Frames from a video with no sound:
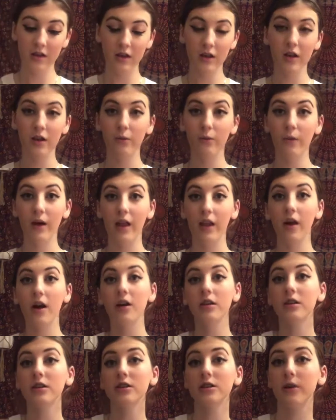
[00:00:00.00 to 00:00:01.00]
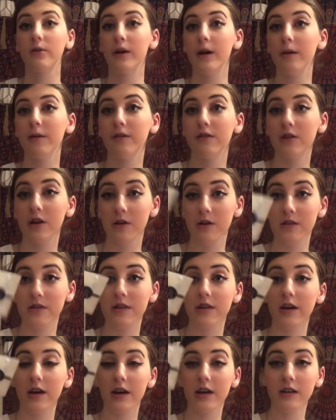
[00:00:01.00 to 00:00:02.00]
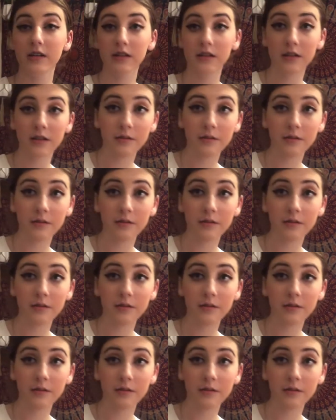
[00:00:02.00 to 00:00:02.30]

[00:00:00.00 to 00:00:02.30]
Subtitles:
well, I'll just show it to you guys.